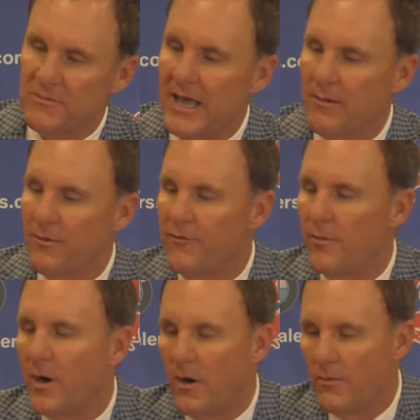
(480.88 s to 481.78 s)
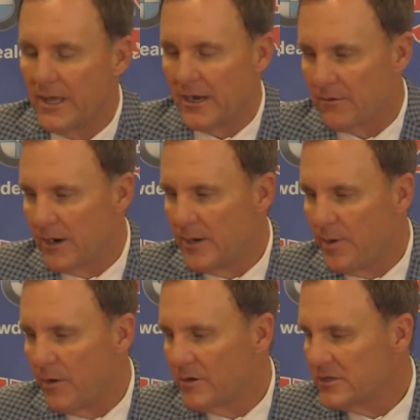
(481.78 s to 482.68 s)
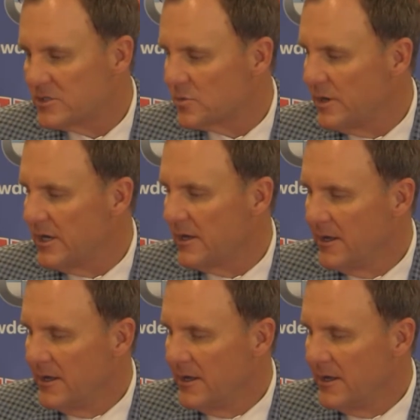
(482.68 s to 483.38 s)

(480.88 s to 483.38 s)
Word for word: caliber football. We got a great opponent this week.